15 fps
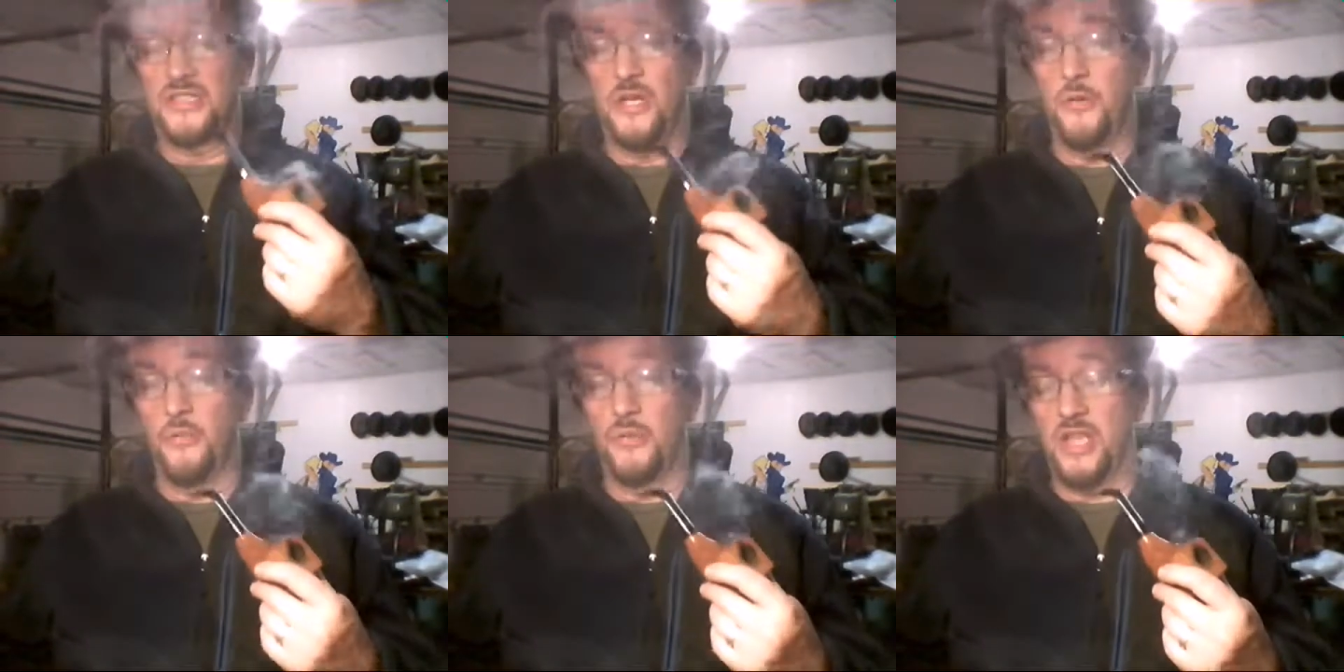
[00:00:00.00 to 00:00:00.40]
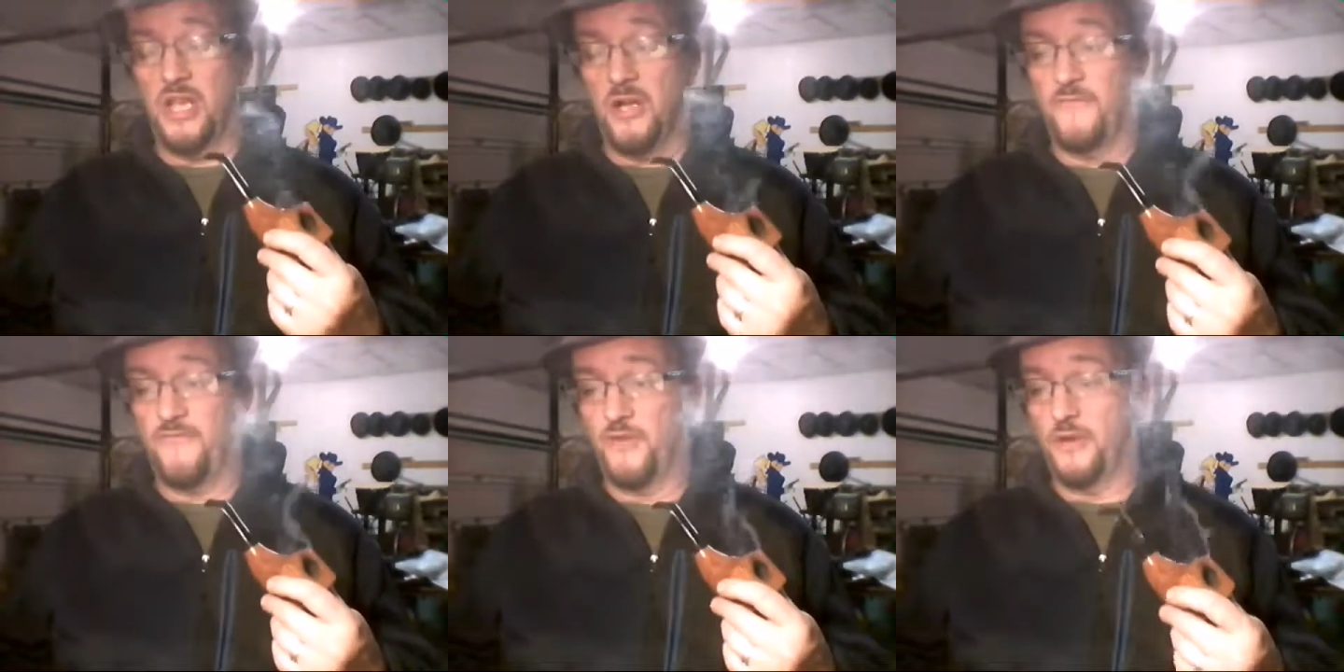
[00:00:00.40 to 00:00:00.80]
So
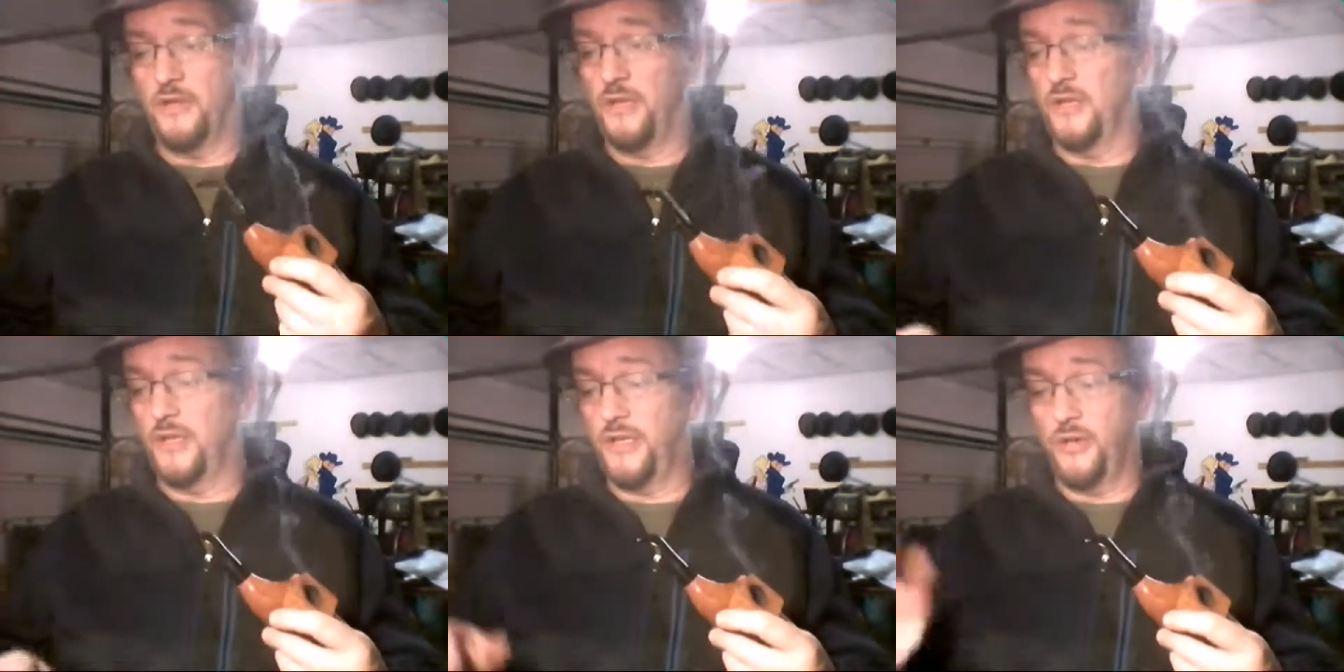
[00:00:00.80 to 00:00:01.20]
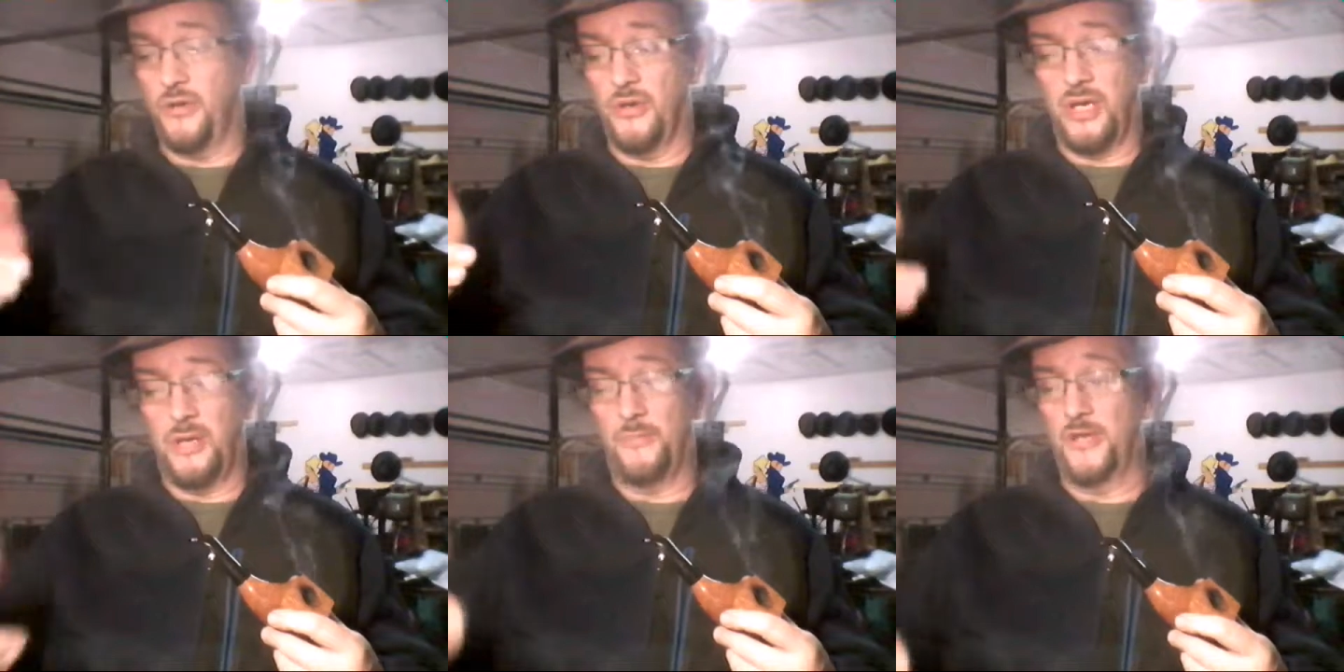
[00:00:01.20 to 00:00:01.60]
without further
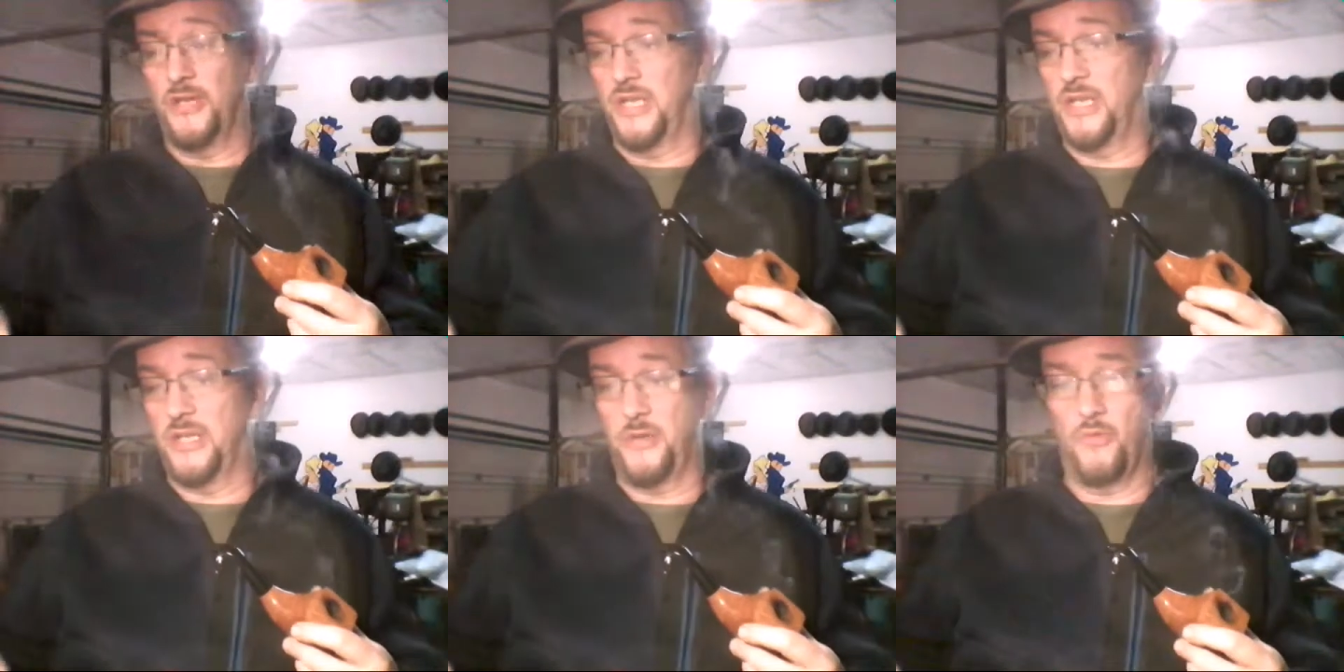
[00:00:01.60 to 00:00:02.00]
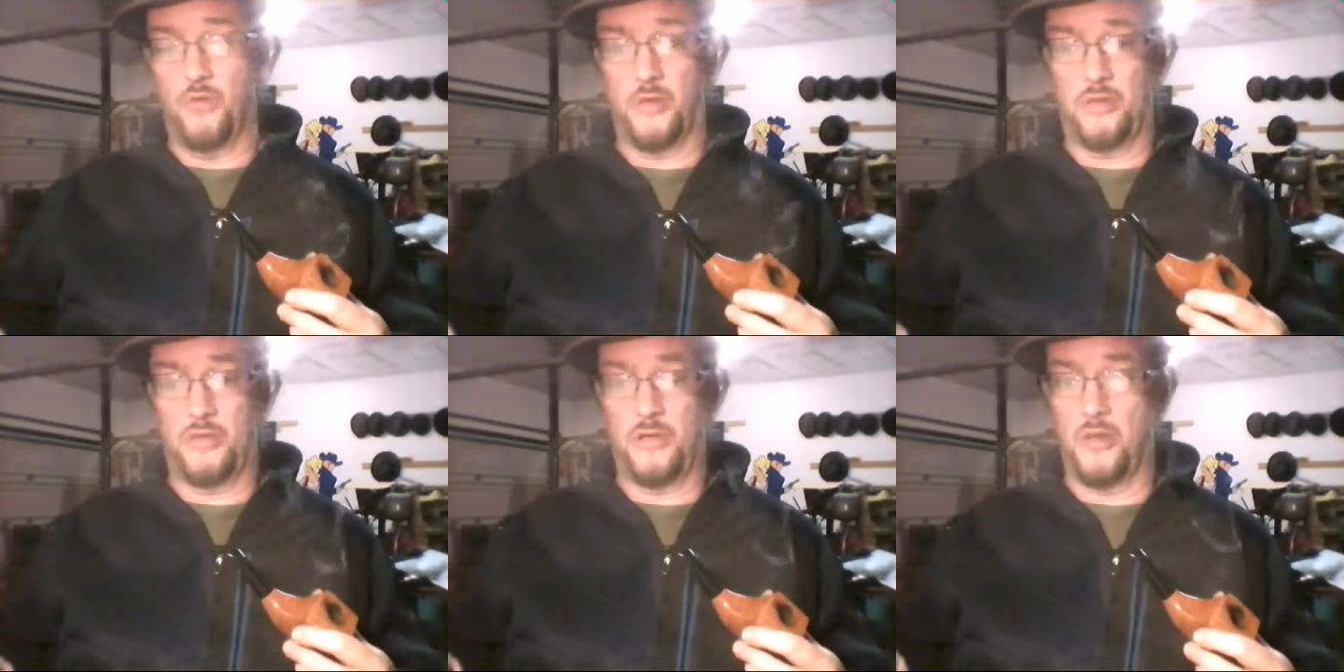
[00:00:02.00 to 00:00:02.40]
ado, I'm going to get to
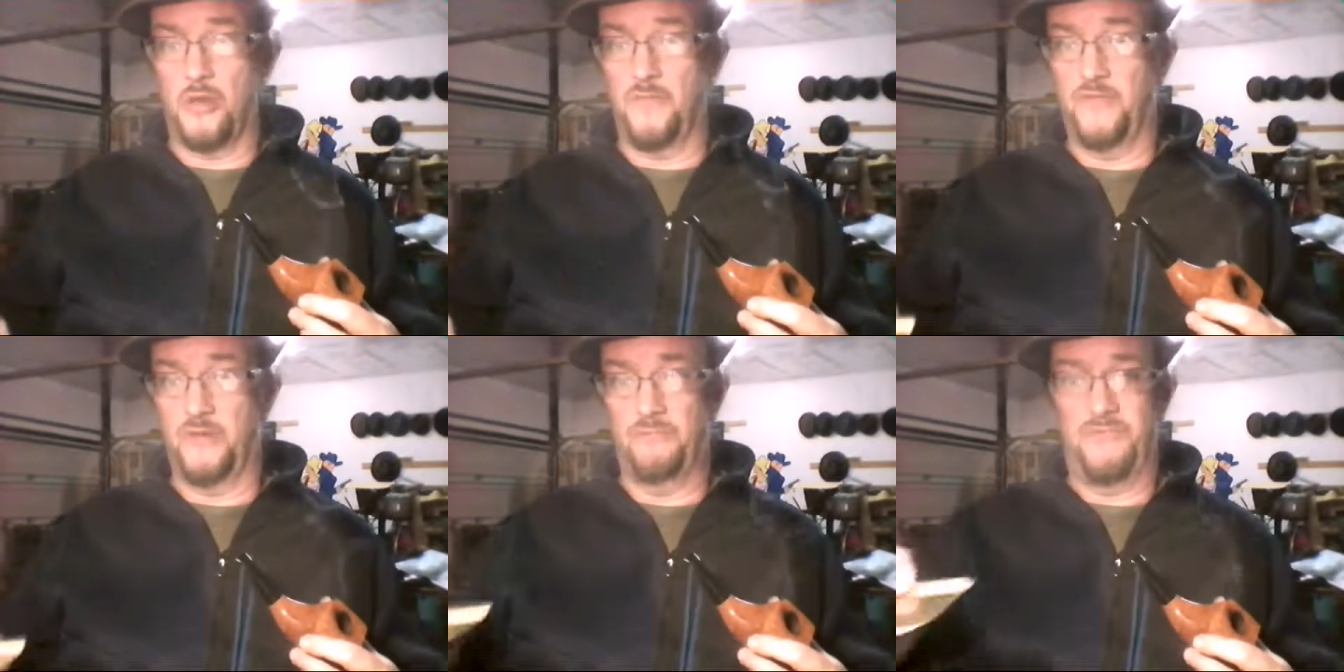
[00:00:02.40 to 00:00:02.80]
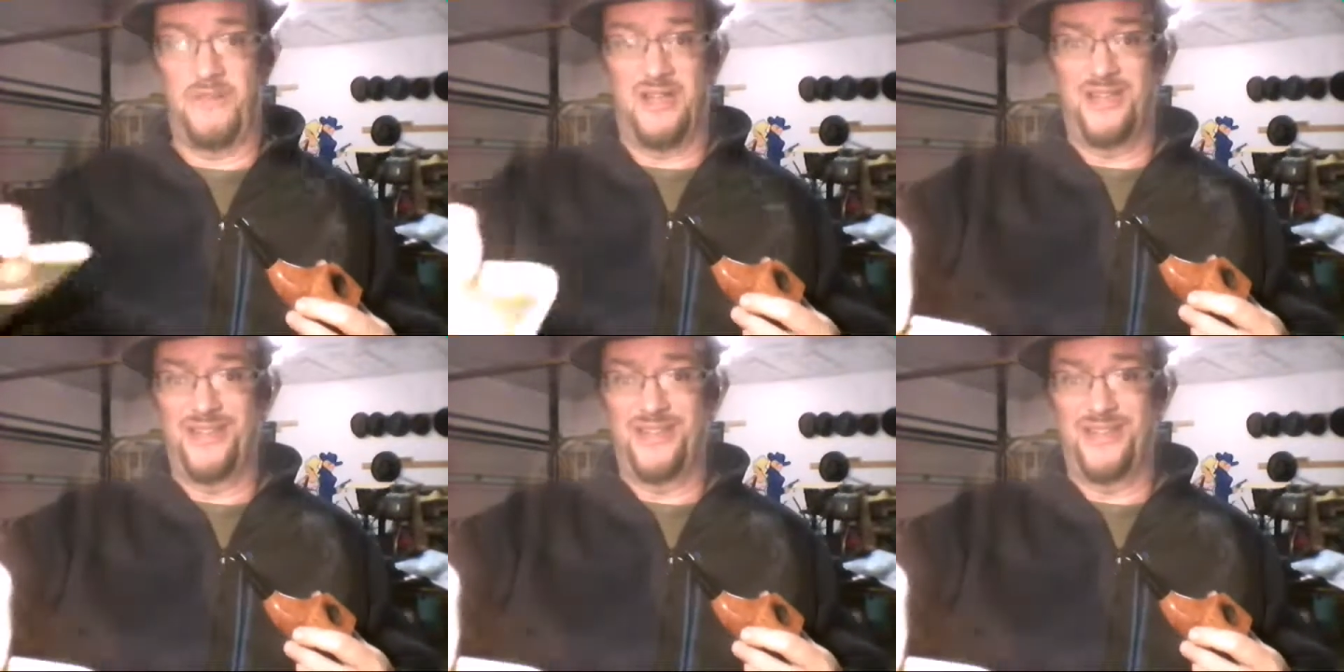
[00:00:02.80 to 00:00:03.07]
work carving.